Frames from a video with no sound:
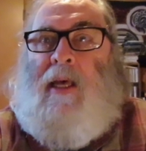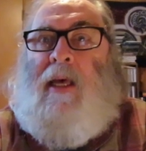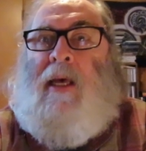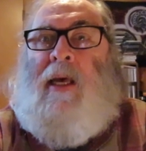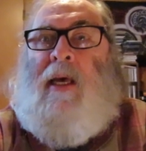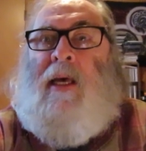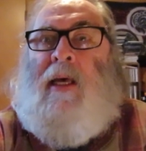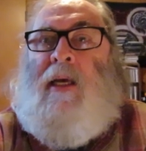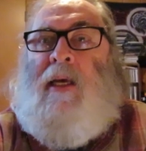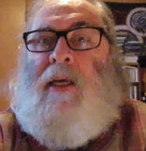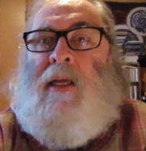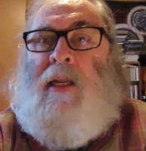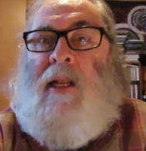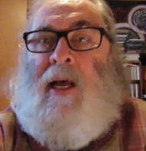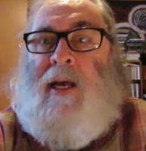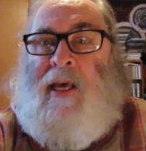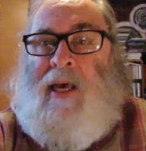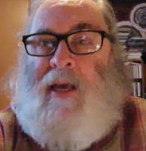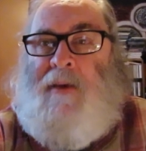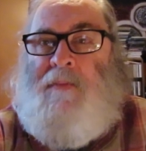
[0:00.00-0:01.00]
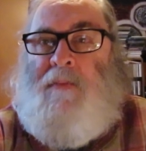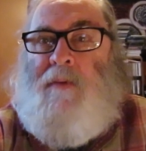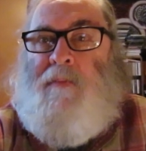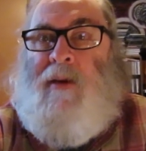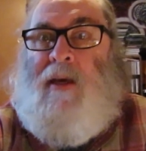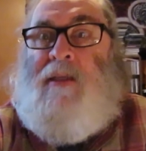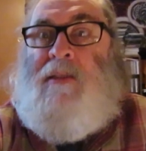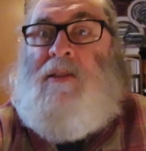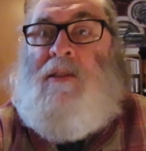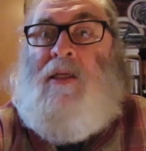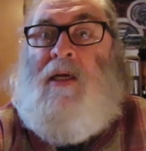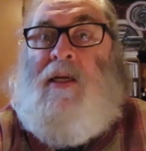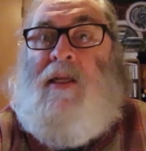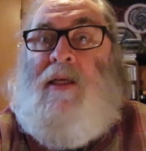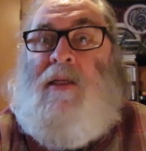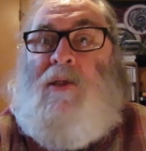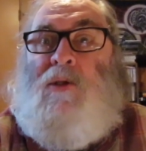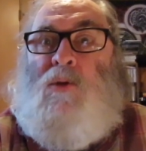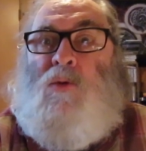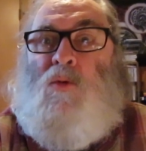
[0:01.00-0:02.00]
And I came to my
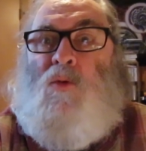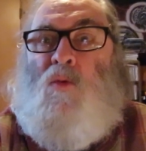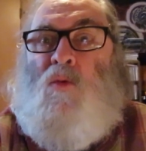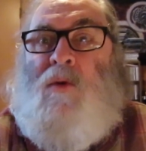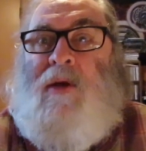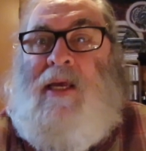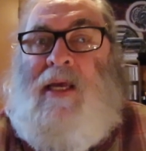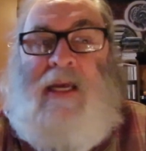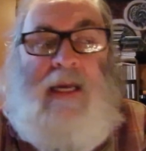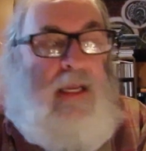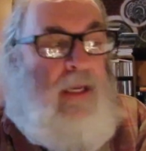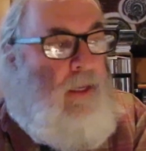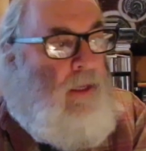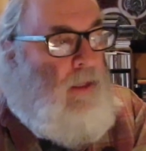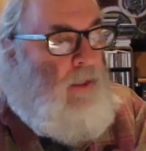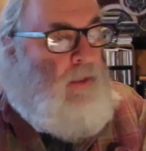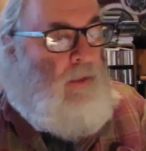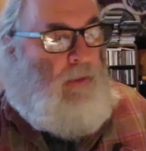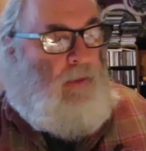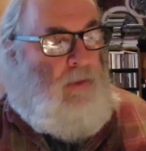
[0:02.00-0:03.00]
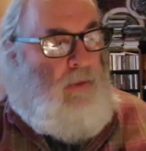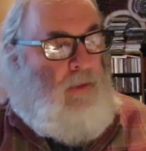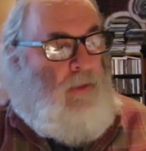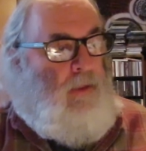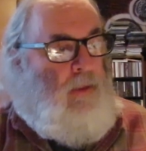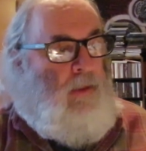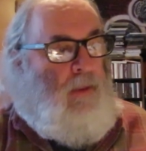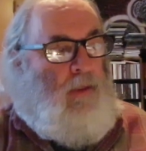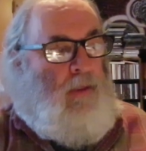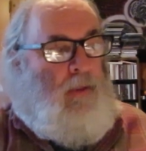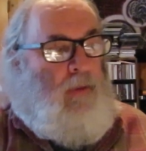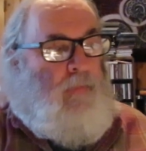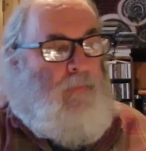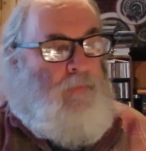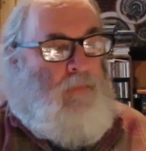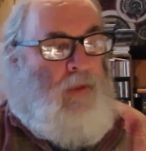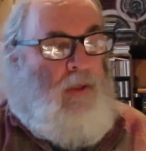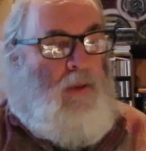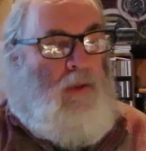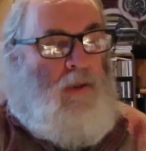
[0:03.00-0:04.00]
study to read,
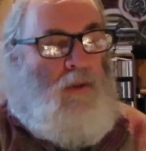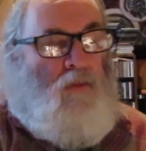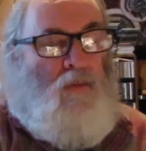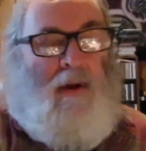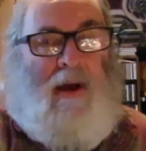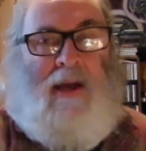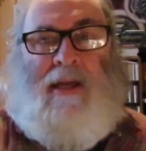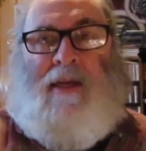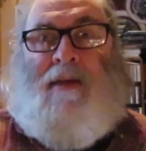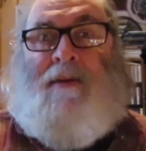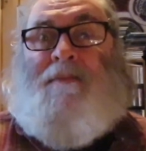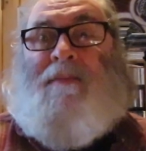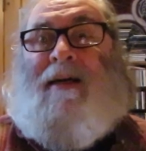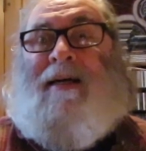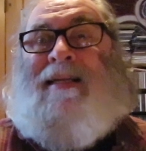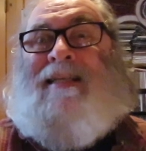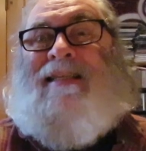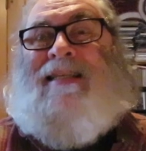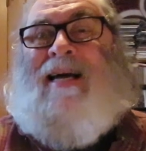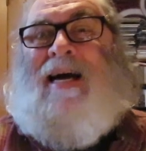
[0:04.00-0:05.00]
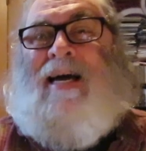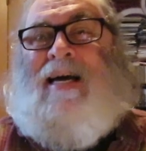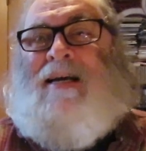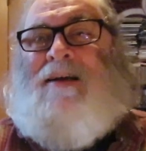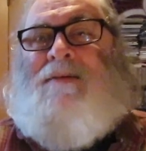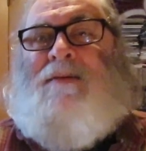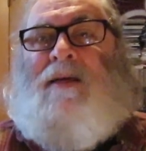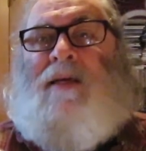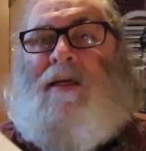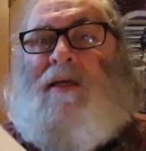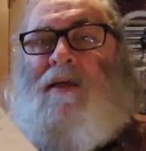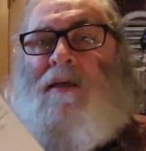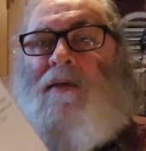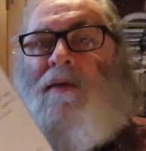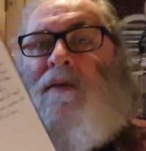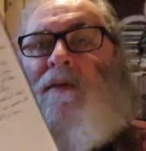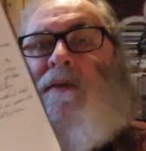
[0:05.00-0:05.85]
to write in my diary.